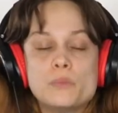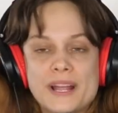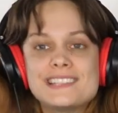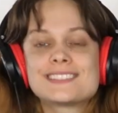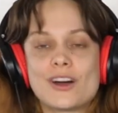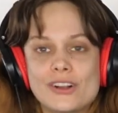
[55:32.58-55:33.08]
he
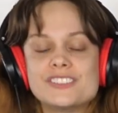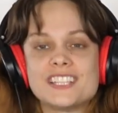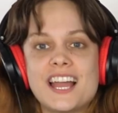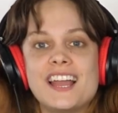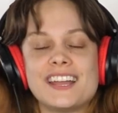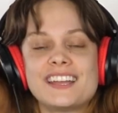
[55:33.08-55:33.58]
waits all
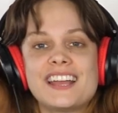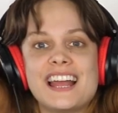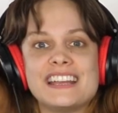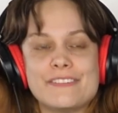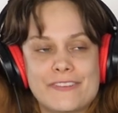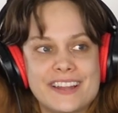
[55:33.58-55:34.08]
day
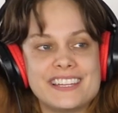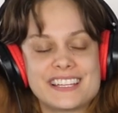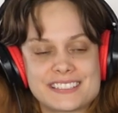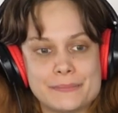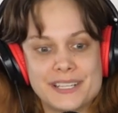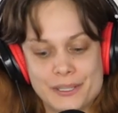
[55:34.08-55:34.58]
and he finally
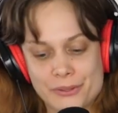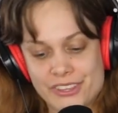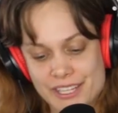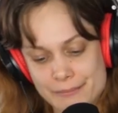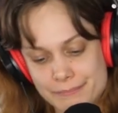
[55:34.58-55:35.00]
gets a meeting with